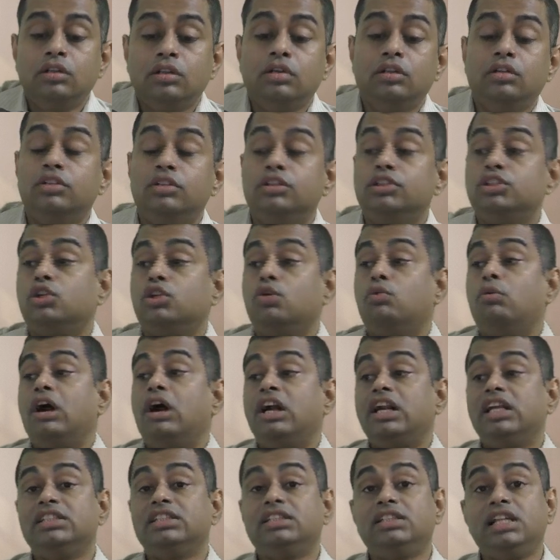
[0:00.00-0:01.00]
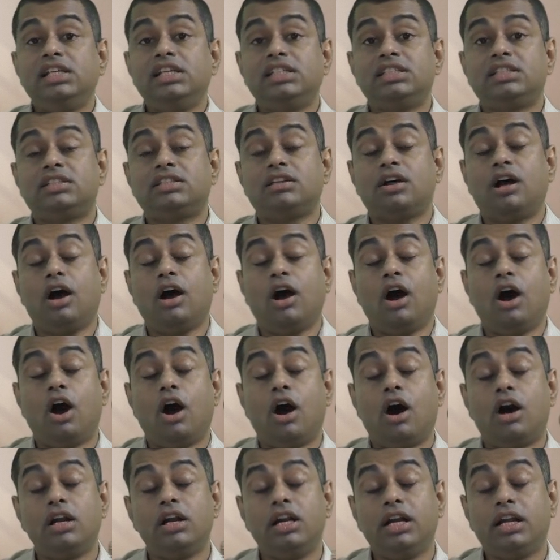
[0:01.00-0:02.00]
So what is this?
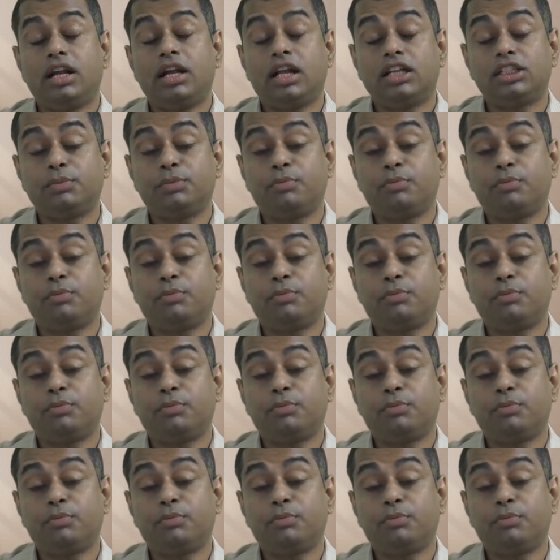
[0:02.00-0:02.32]
Auditor's